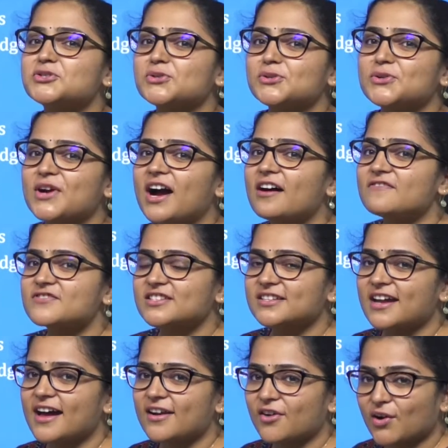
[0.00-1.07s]
to look
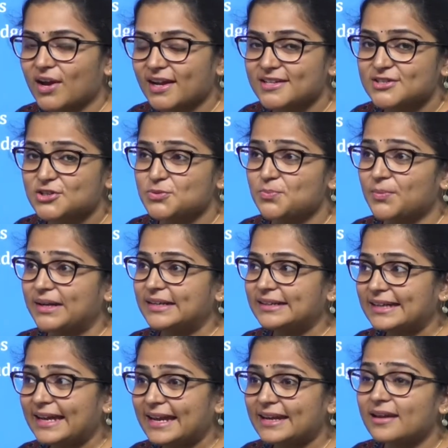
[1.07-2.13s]
after our rights, to
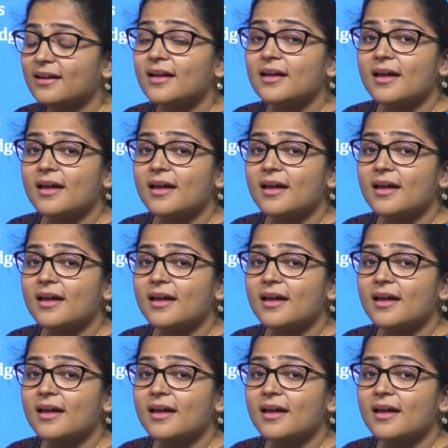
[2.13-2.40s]
maintain